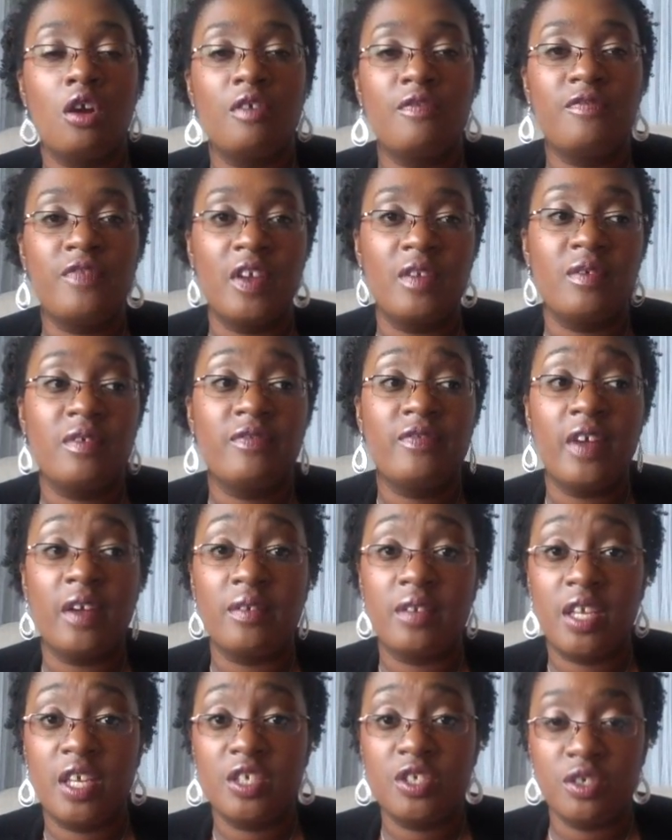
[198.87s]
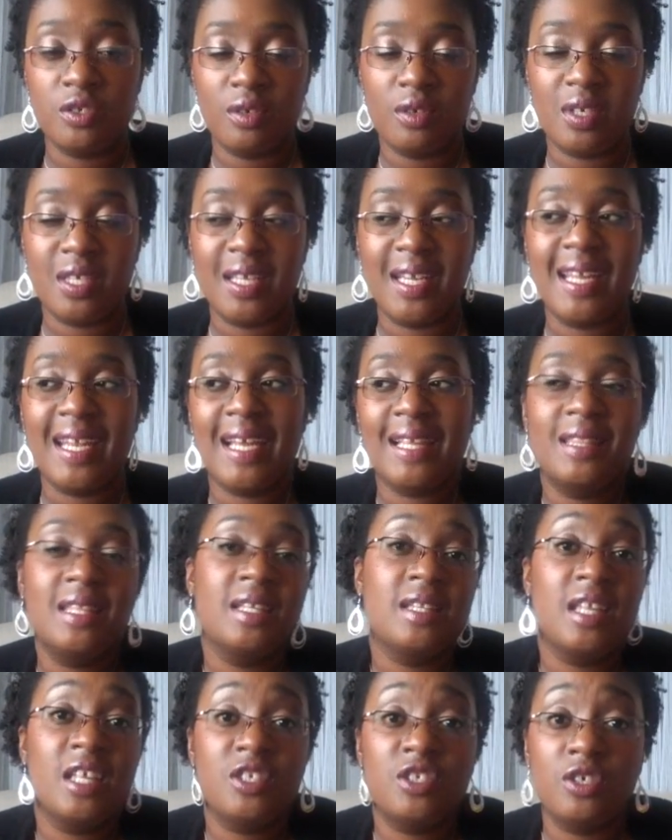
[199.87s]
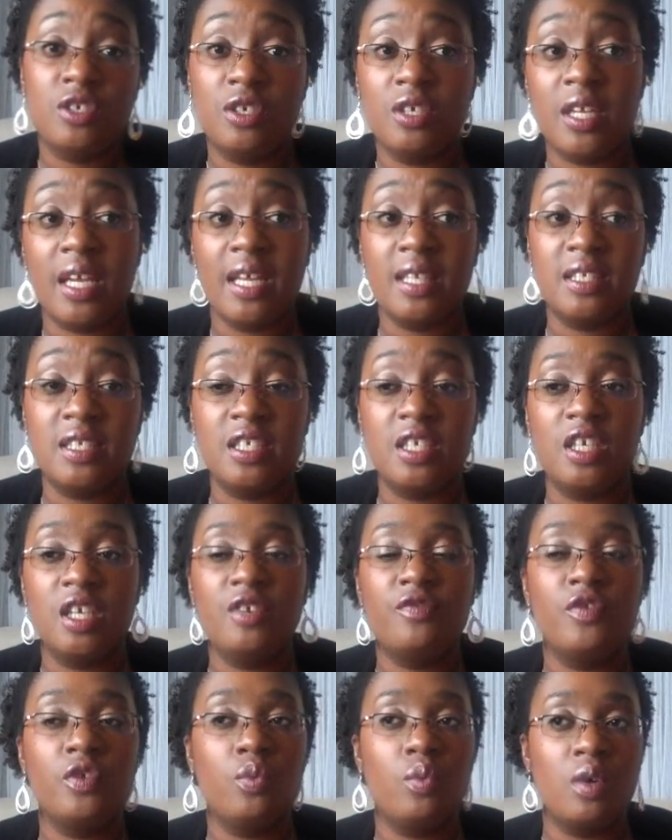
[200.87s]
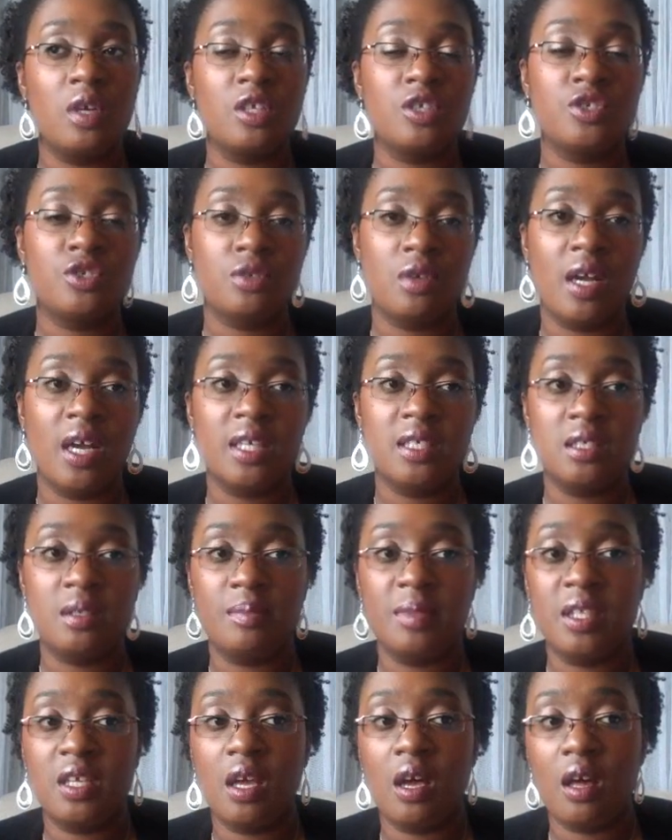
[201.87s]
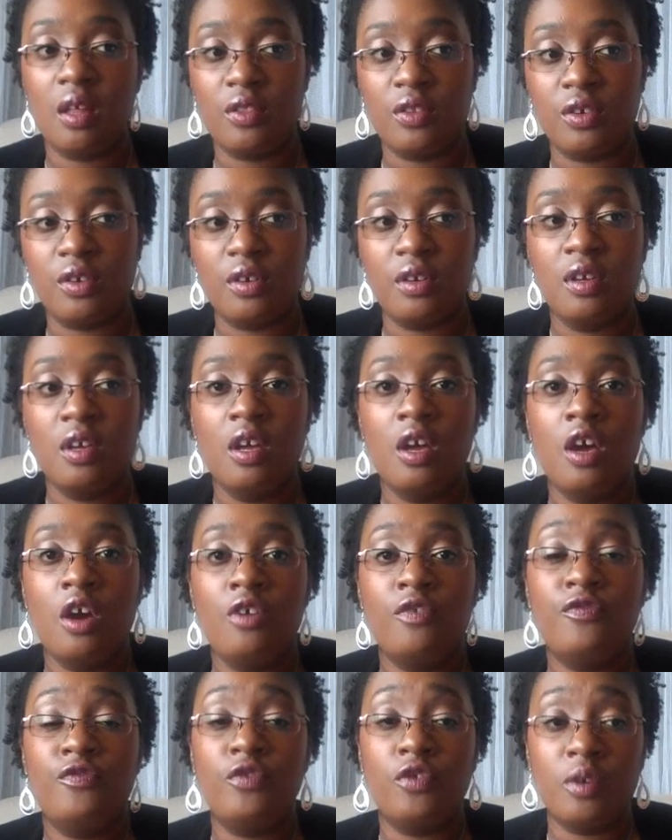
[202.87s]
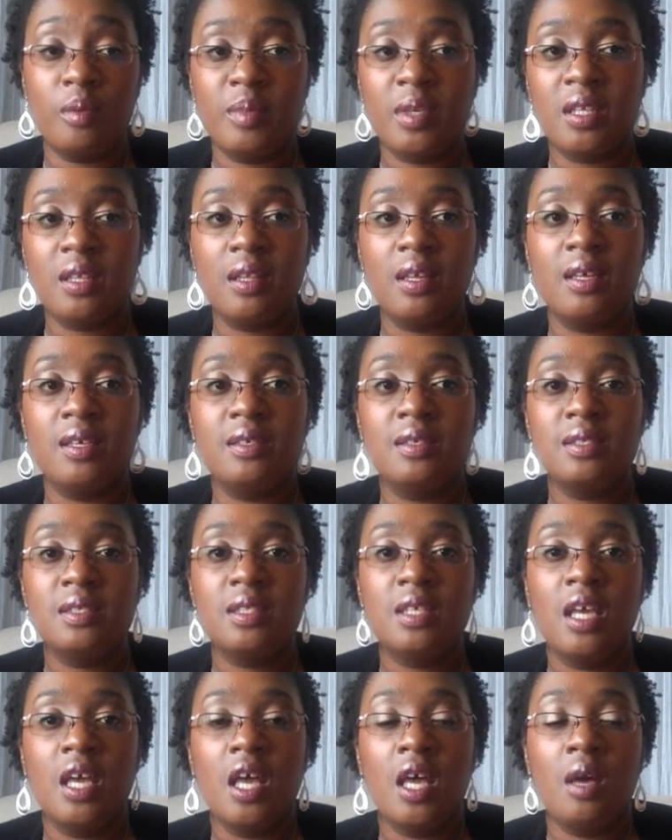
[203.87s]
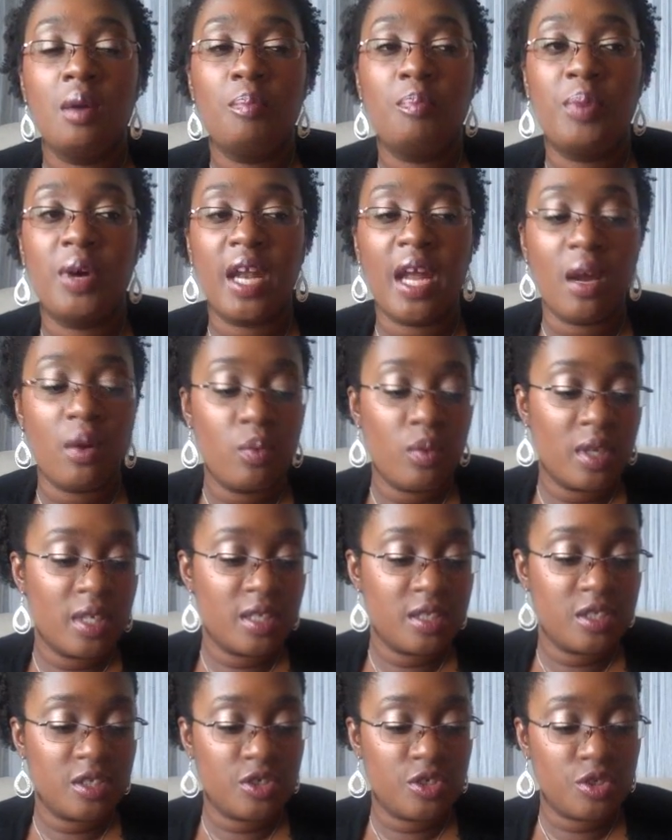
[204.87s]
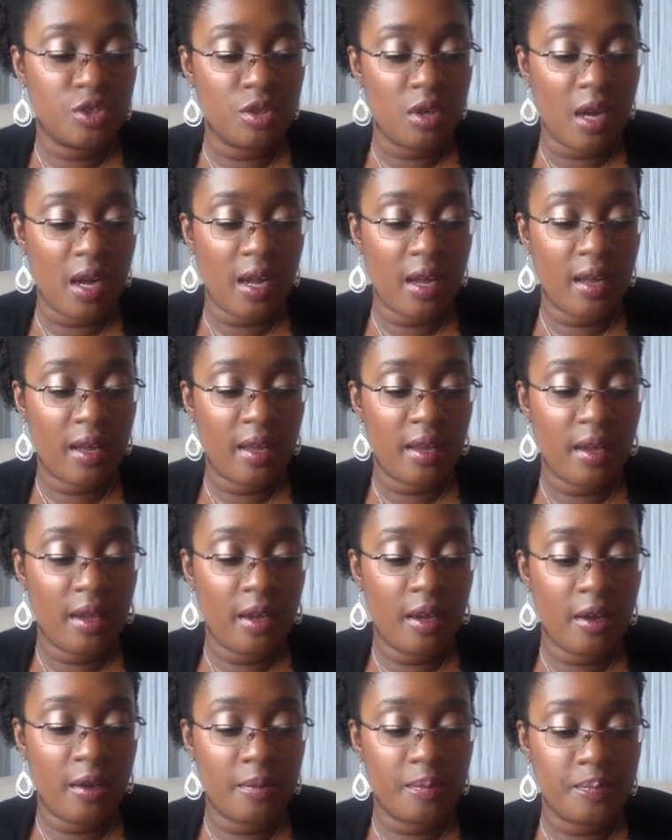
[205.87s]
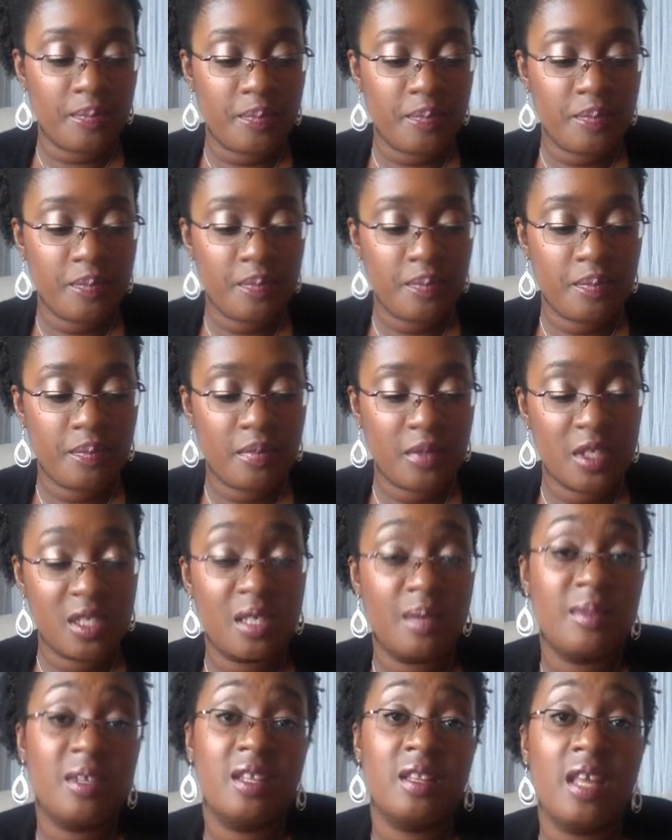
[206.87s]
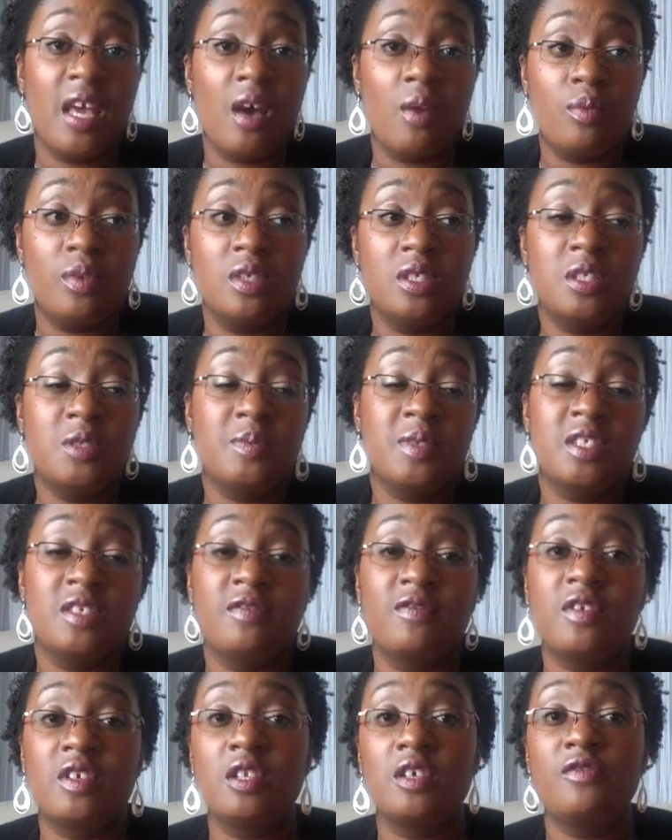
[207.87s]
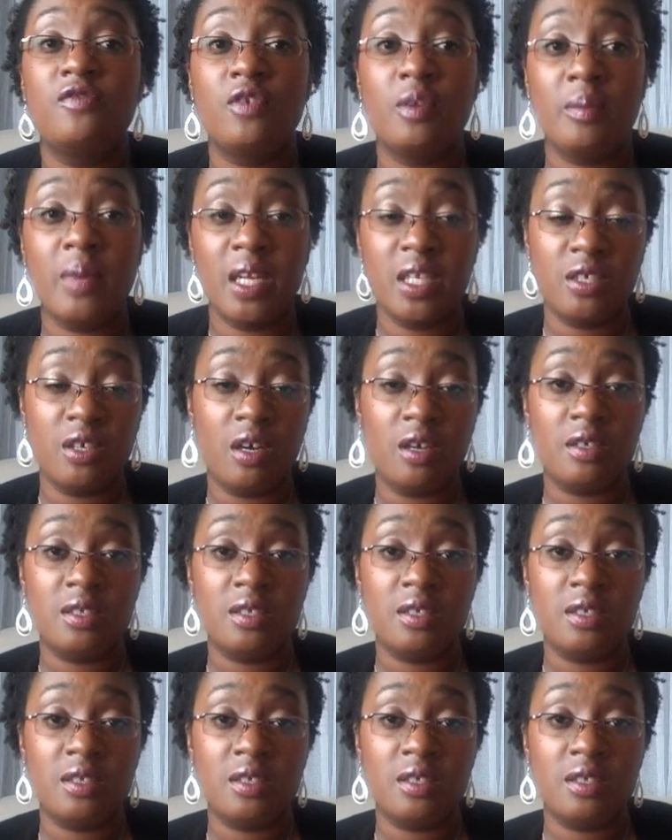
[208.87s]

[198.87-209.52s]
favorite foundation on it. And I think that's a good idea if you want to try some of the other formulas. But I wanted to try something that was specifically for my